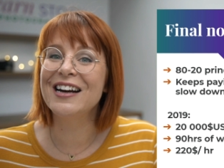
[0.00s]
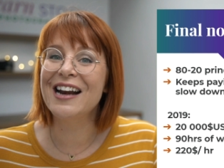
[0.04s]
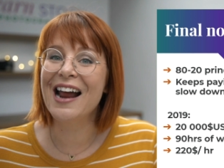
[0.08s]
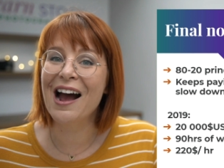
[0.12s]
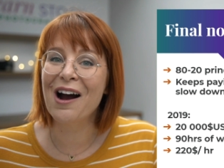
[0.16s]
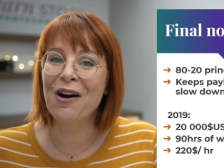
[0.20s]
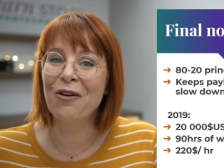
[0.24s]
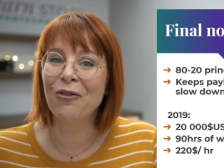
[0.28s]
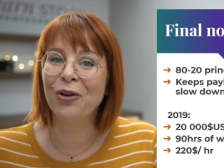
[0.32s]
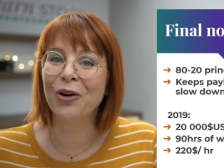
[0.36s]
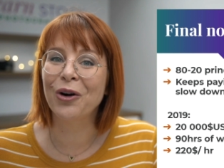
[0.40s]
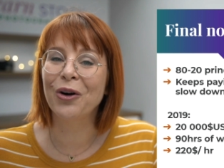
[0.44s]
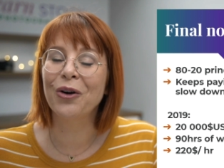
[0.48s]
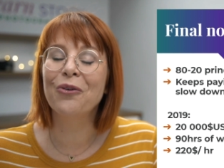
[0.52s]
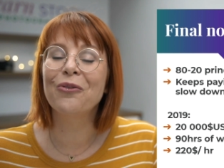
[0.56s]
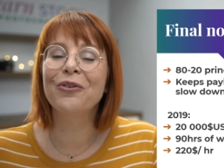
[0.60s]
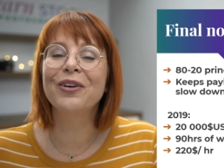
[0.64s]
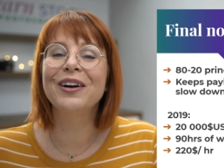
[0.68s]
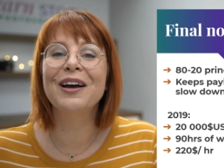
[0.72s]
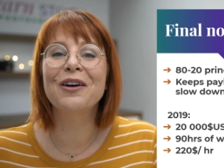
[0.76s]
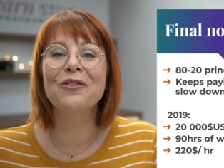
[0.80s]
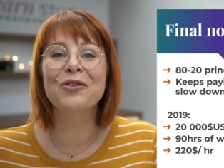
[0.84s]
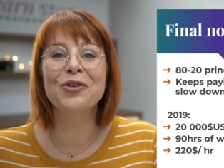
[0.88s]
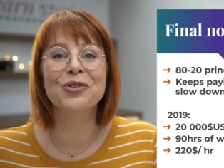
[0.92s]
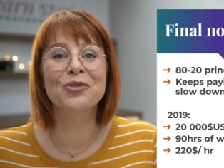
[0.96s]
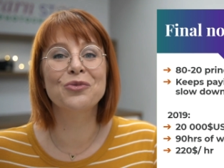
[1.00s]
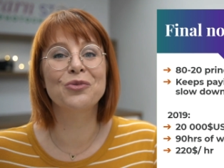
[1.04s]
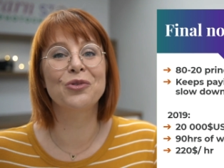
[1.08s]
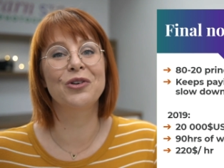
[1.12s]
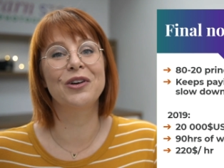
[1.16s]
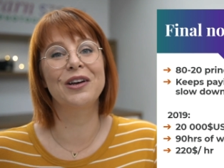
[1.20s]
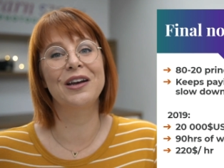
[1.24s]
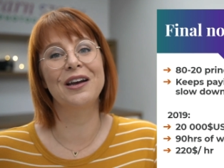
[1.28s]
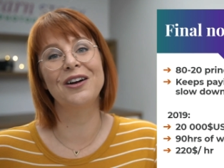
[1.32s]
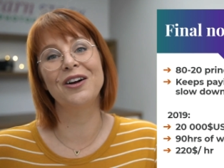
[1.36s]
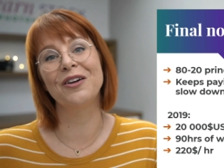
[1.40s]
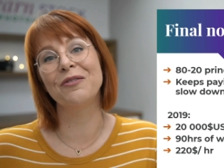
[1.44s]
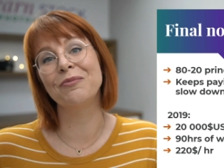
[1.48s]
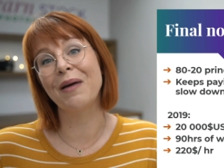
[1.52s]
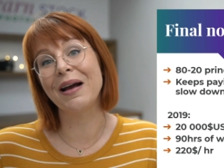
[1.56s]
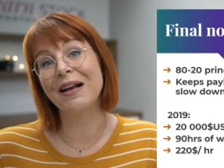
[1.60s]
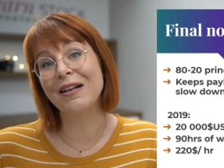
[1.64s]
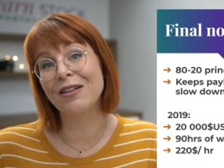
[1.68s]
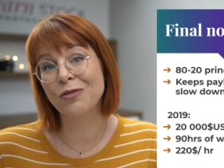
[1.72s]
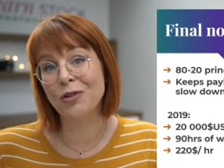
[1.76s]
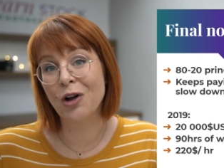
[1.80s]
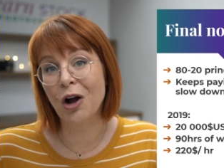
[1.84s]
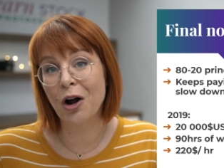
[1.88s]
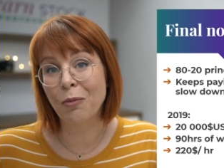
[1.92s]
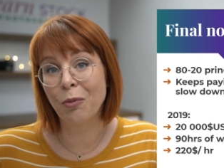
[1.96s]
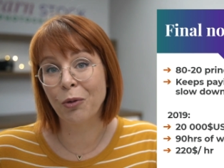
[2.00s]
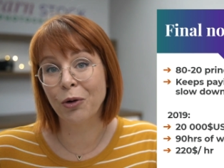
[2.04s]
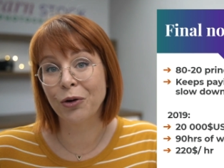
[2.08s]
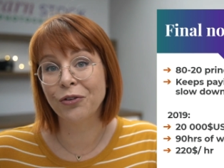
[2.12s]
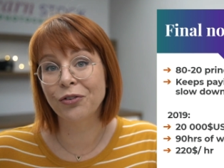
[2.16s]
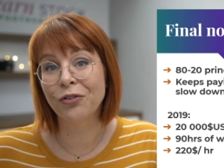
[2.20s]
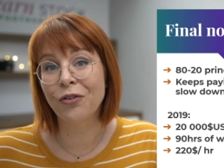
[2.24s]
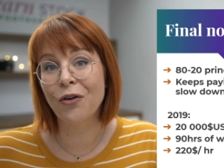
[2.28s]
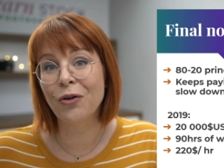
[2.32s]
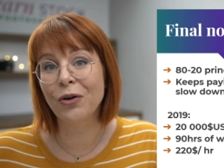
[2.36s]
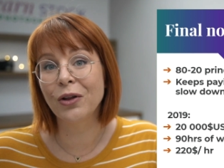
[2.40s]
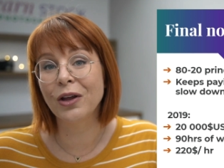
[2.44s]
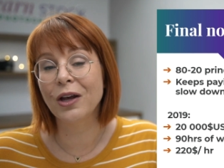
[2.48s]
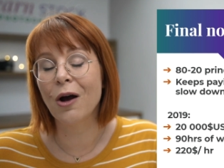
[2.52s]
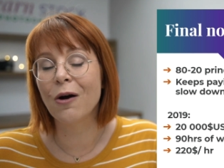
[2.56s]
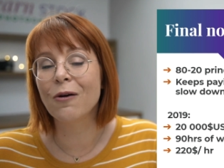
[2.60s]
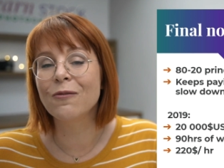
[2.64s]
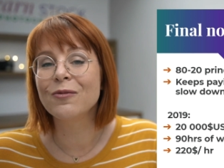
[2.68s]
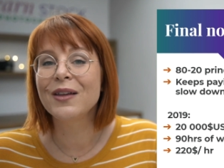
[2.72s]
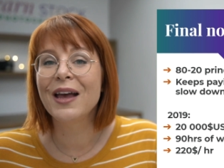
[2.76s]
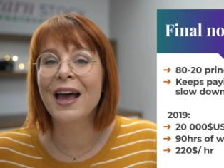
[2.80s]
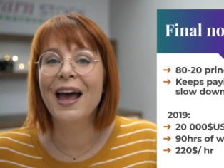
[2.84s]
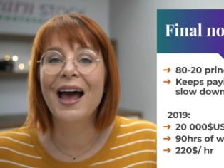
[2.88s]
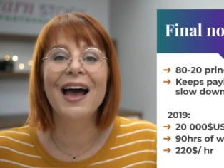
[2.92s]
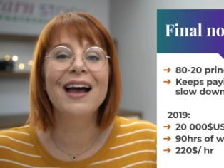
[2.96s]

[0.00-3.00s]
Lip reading: an hour when I was working on my stock portfolio.